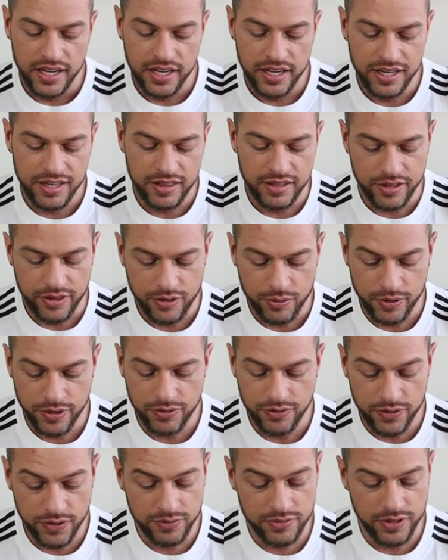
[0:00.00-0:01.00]
In the
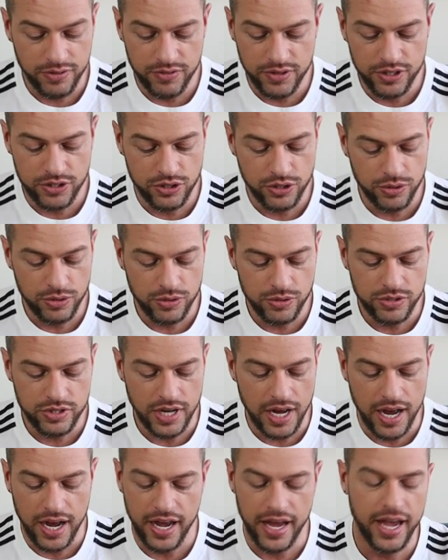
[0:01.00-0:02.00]
350 V2s,
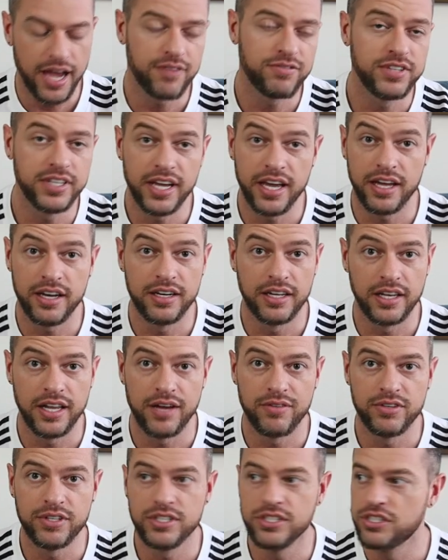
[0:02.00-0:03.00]
I have to get an
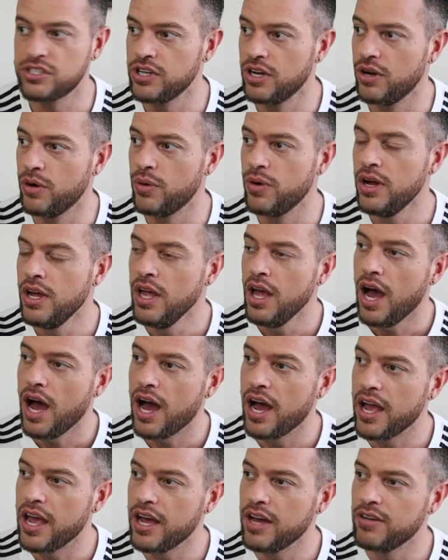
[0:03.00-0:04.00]
11. So
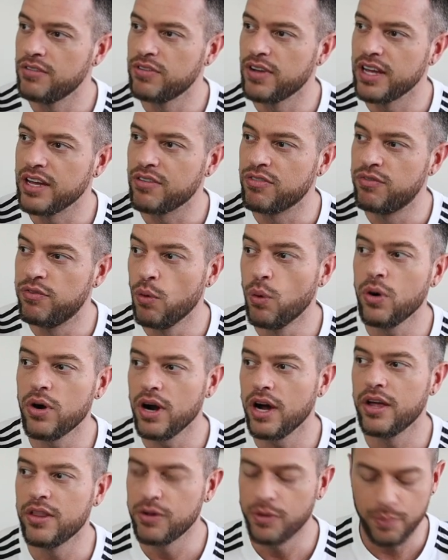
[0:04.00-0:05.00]
I have like
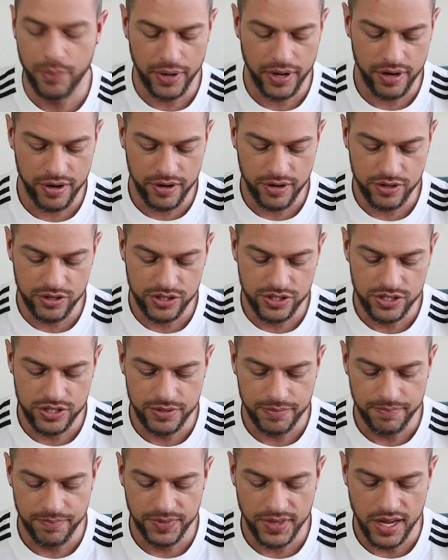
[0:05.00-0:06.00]
four other
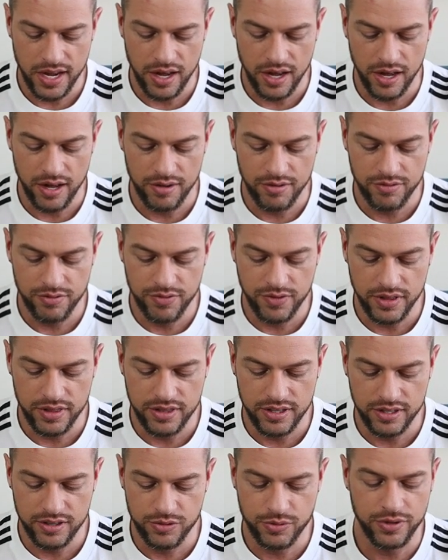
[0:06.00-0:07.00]
pairs of
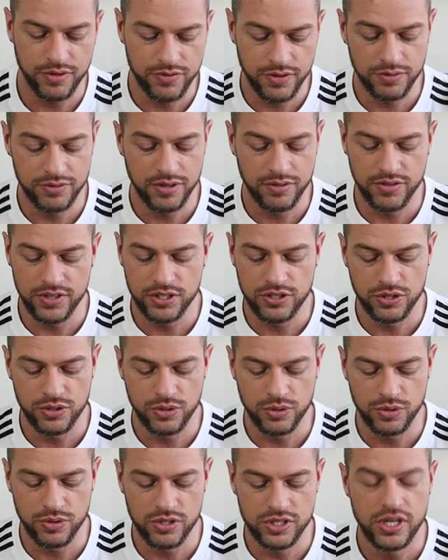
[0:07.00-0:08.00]
the 350
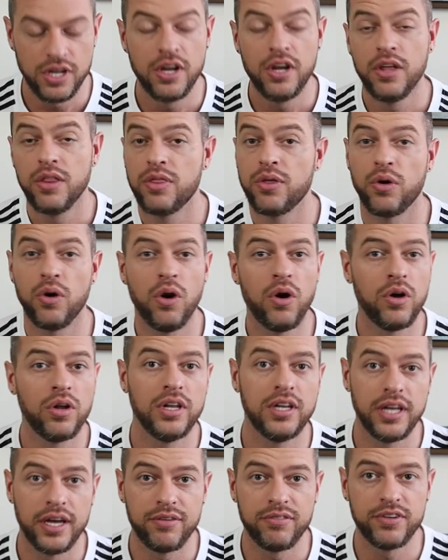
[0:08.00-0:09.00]
V2s. They're
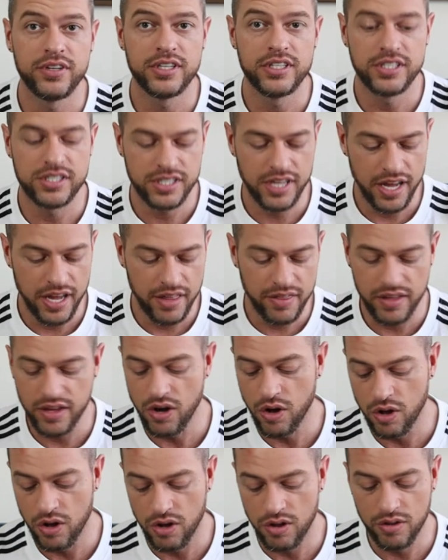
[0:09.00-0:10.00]
all 11s and they
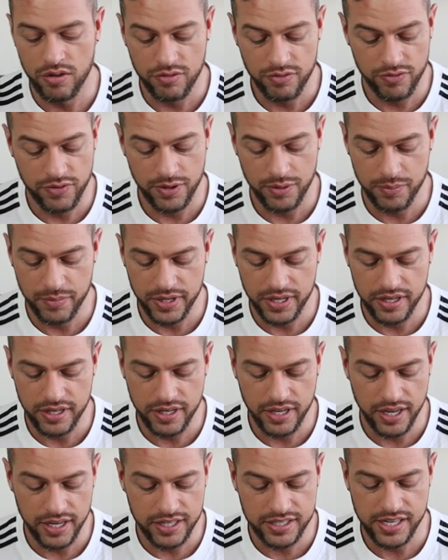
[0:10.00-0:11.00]
all fit
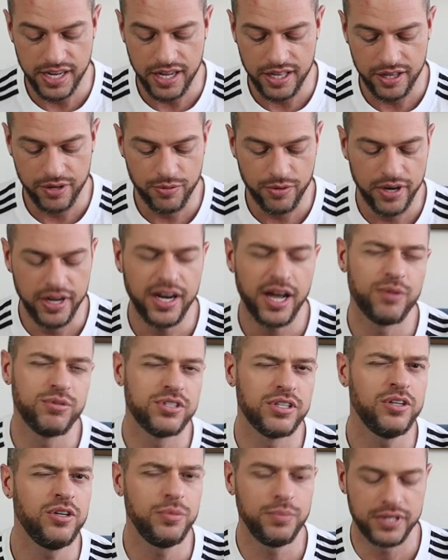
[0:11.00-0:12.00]
me exactly right. I
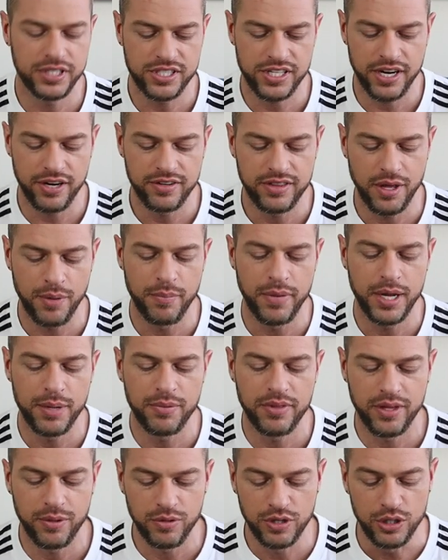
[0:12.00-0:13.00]
was a little bit scared that
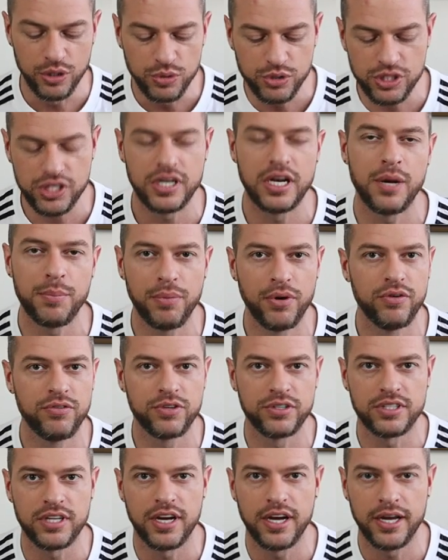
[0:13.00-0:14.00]
maybe they would loosen up
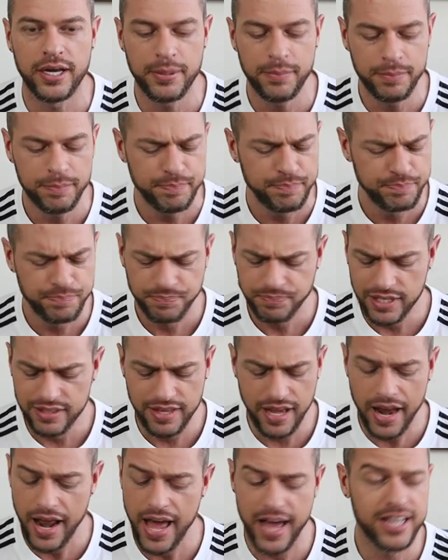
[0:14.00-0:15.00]
over time.
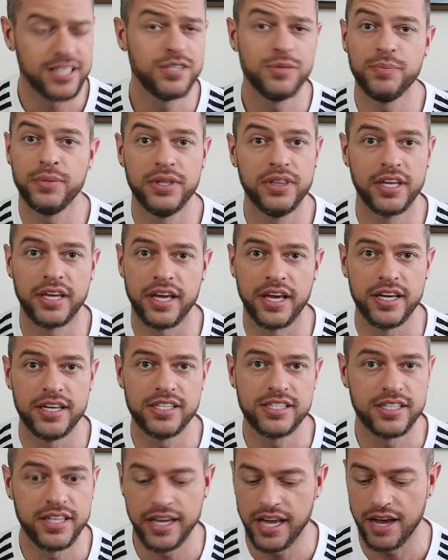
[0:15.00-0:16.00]
That hasn't been the
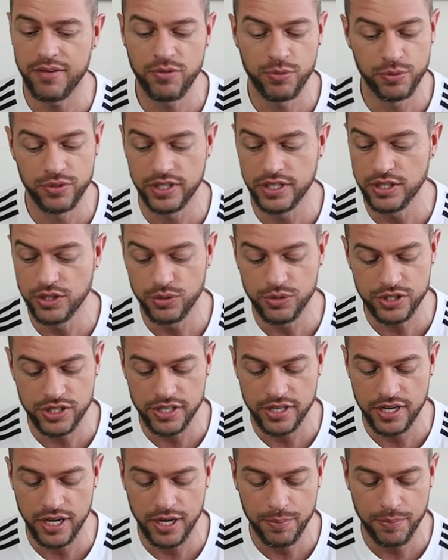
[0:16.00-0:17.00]
case. They haven't really
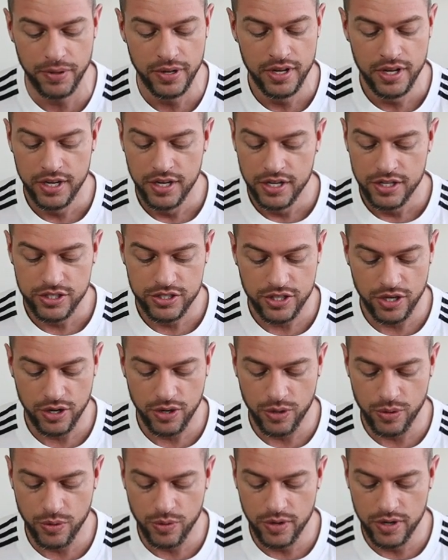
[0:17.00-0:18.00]
loosened up.
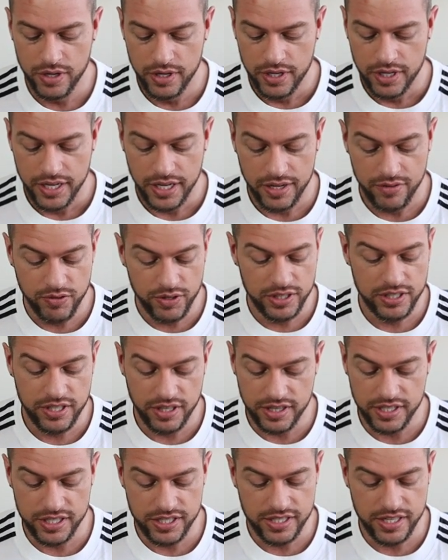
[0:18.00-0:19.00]
So even
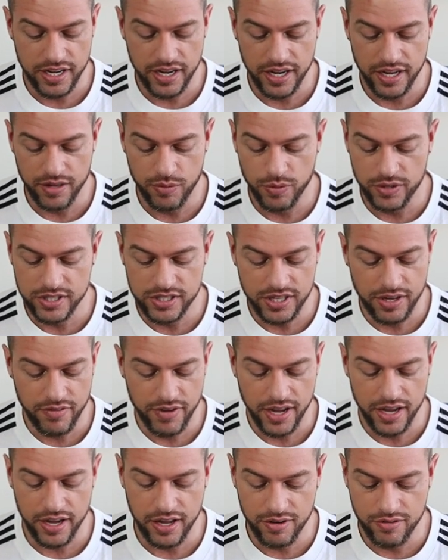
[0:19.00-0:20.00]
to this day, ones I've
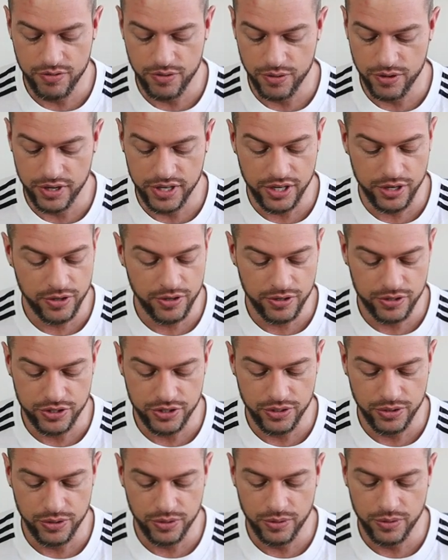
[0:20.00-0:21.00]
had for a year or
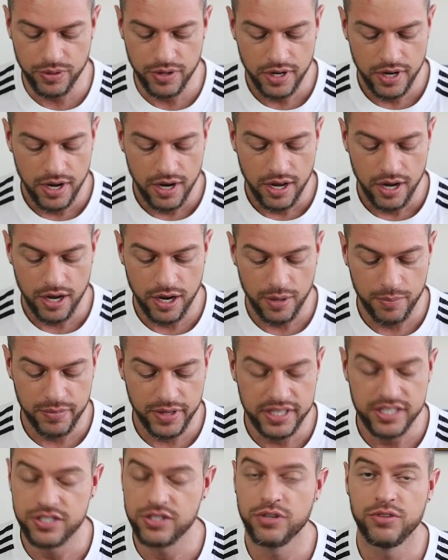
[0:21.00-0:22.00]
two,
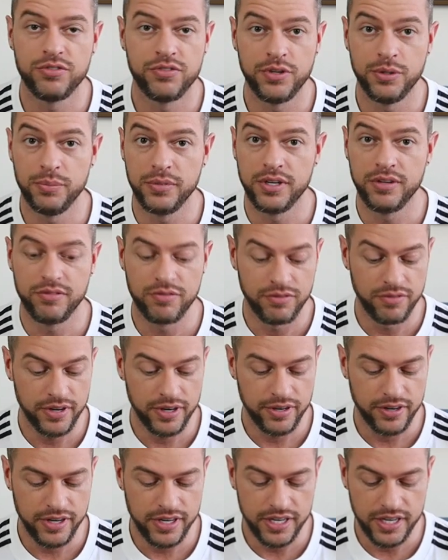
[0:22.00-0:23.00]
they still fit me
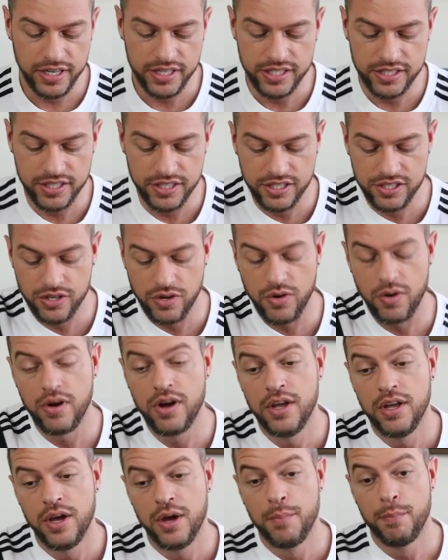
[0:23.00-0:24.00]
very nicely. So
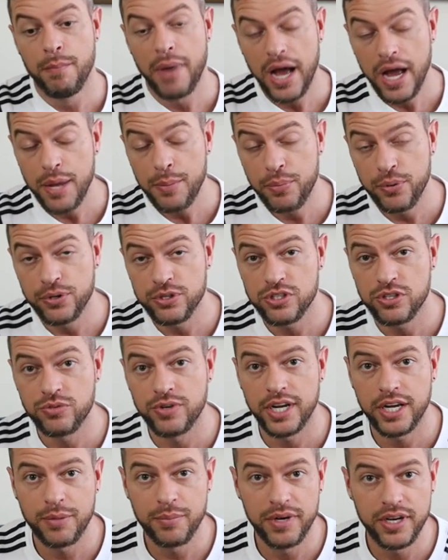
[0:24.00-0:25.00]
my personal
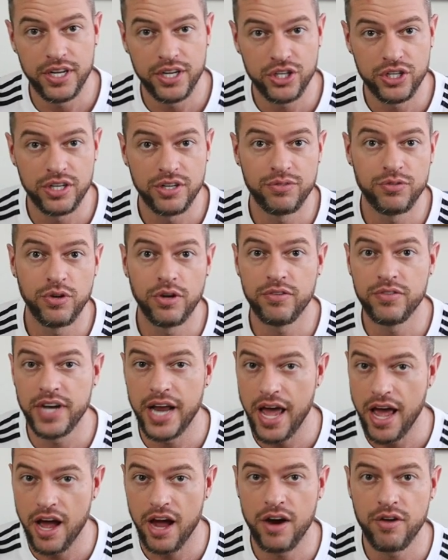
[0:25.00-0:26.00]
recommendation, if you have
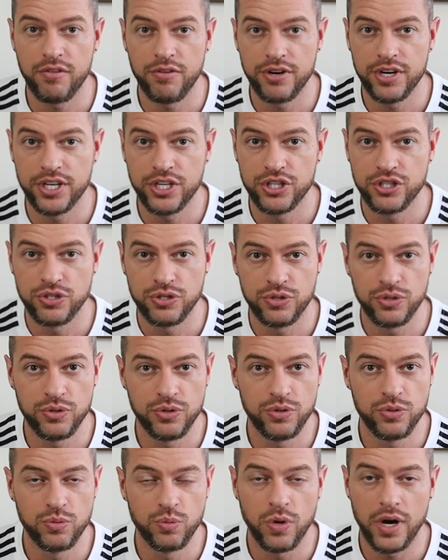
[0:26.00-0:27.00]
an average
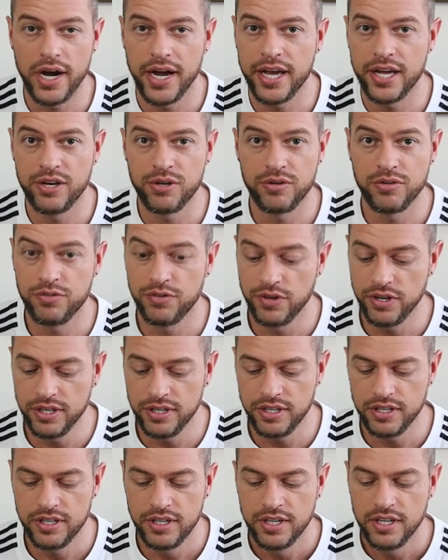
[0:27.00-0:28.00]
to wider
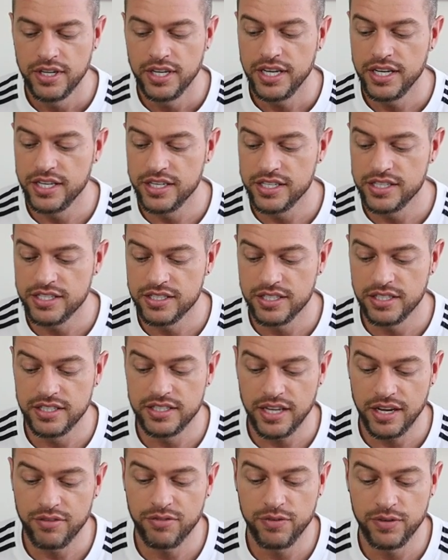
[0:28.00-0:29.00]
foot, is to
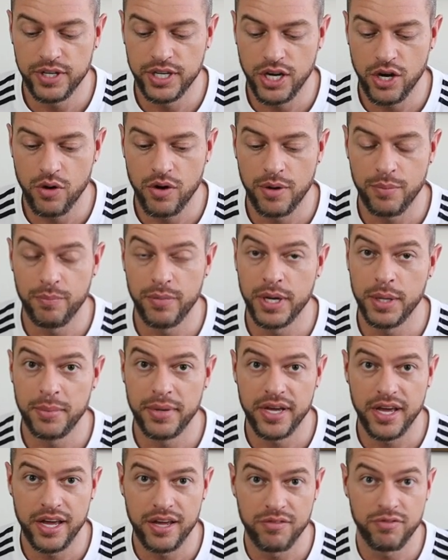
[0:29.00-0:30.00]
definitely go up
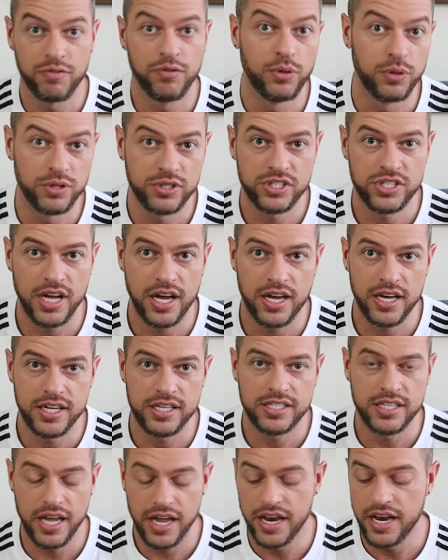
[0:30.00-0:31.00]
maybe a full
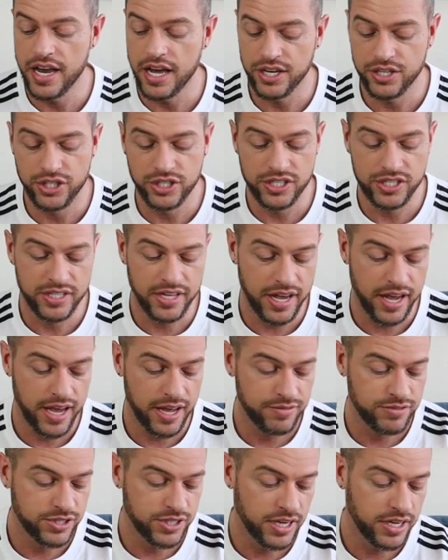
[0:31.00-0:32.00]
size and not just a
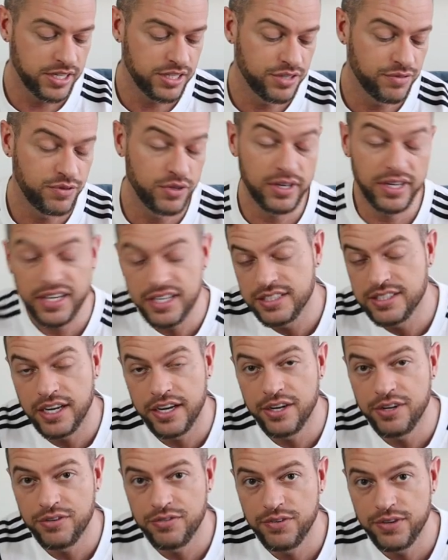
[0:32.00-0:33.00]
half size. If you like a
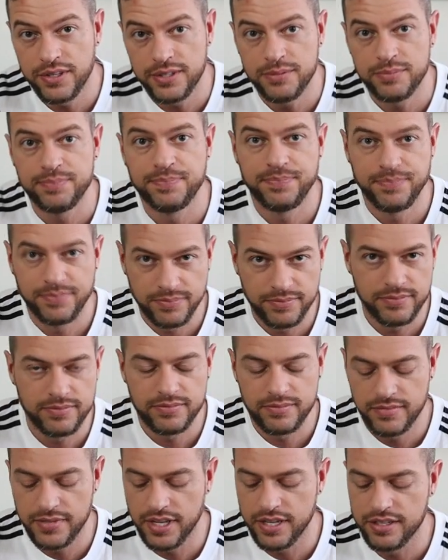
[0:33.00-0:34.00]
tighter fit,
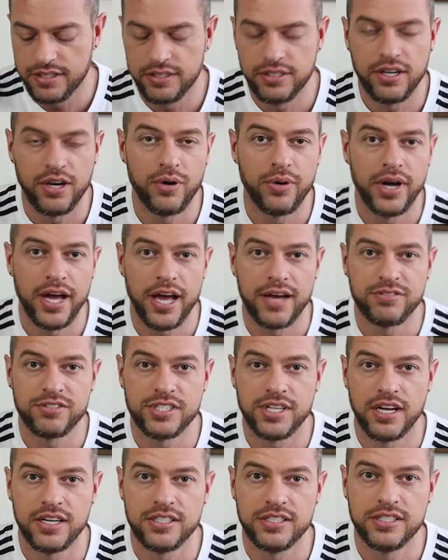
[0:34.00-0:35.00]
then go a half
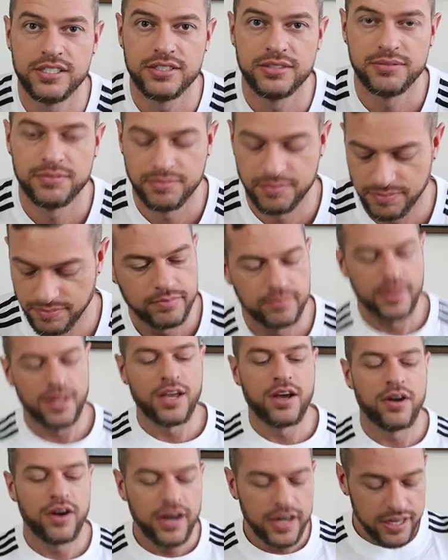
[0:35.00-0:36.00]
size.
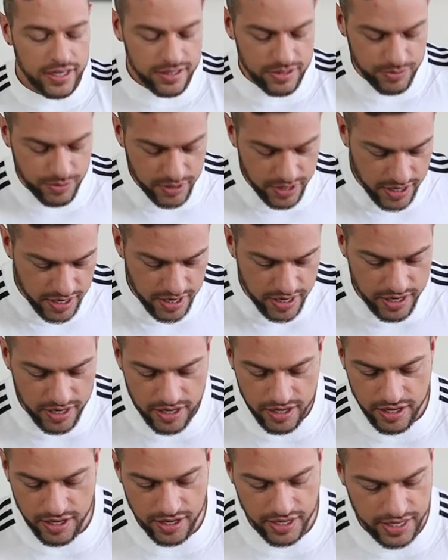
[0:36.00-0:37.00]
All right, we're
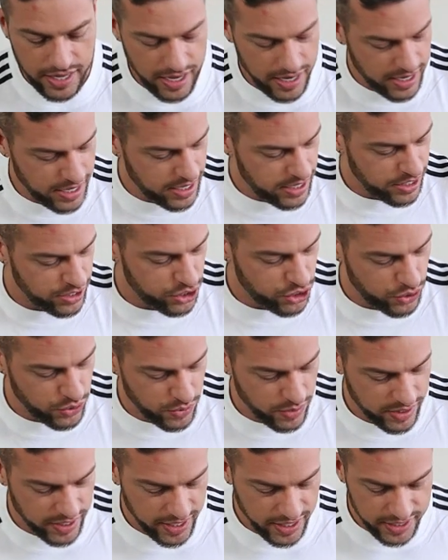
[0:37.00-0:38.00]
gonna get
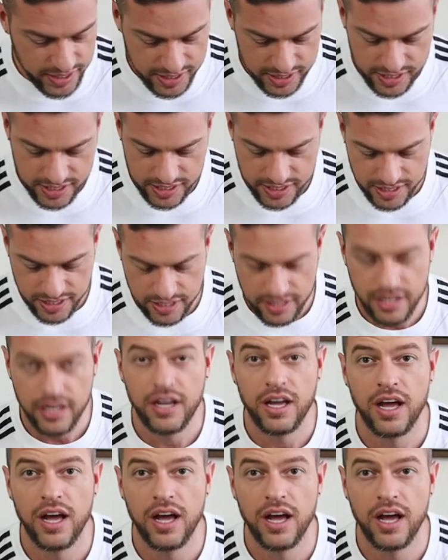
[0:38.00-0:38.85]
into this.